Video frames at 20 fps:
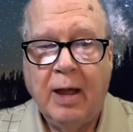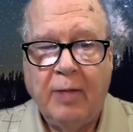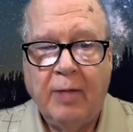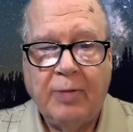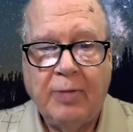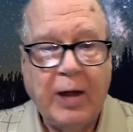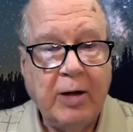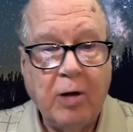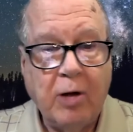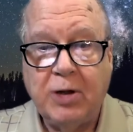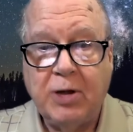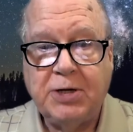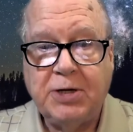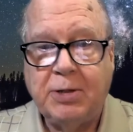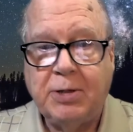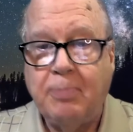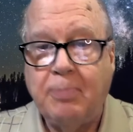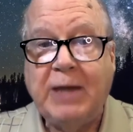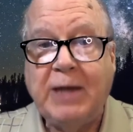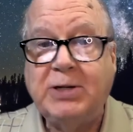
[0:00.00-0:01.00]
They noticed
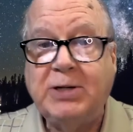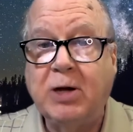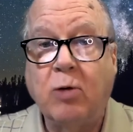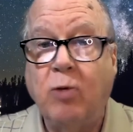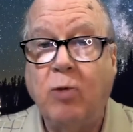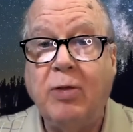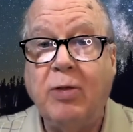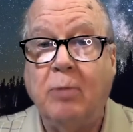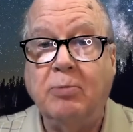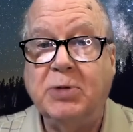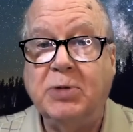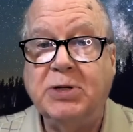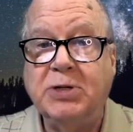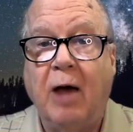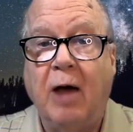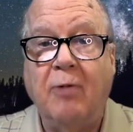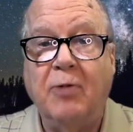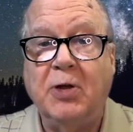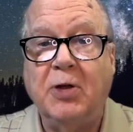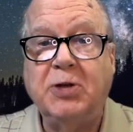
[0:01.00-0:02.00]
the basic rhythms
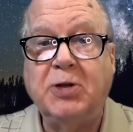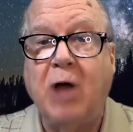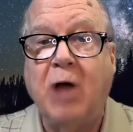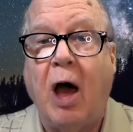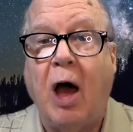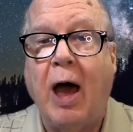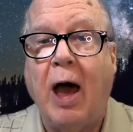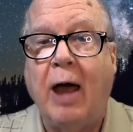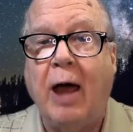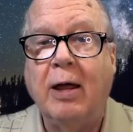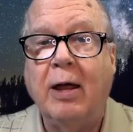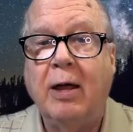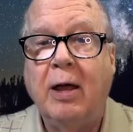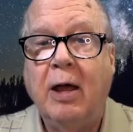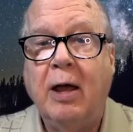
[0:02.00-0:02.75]
of the sky.